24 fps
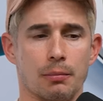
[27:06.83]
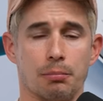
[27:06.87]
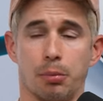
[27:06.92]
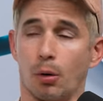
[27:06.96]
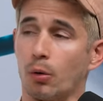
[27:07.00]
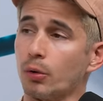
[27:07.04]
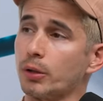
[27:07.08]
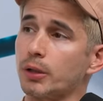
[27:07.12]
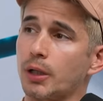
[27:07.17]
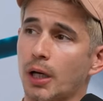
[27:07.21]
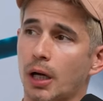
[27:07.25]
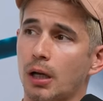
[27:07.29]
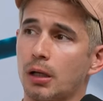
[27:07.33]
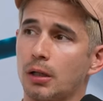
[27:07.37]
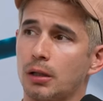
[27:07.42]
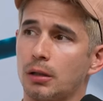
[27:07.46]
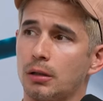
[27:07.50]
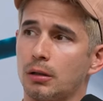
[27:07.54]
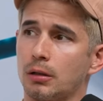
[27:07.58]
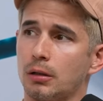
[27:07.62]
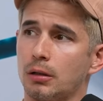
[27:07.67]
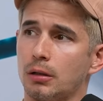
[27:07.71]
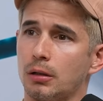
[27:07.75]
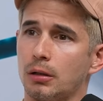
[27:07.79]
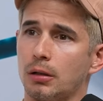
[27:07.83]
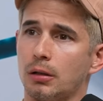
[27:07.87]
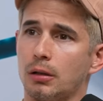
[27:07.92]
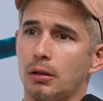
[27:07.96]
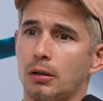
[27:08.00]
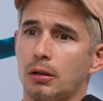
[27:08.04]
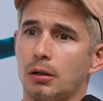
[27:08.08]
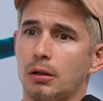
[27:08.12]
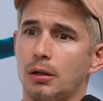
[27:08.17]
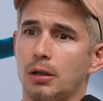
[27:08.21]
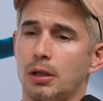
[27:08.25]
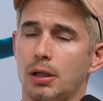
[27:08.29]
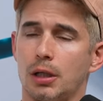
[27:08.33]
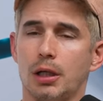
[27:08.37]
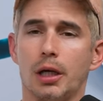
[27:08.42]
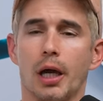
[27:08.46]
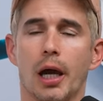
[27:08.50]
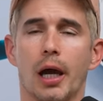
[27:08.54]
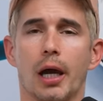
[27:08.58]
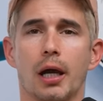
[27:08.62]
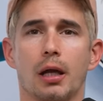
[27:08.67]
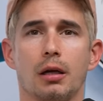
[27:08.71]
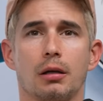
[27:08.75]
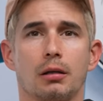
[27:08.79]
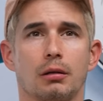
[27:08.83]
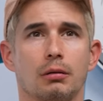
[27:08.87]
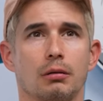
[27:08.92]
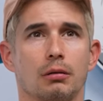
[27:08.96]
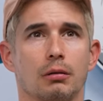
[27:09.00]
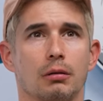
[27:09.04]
bowling alley, he had,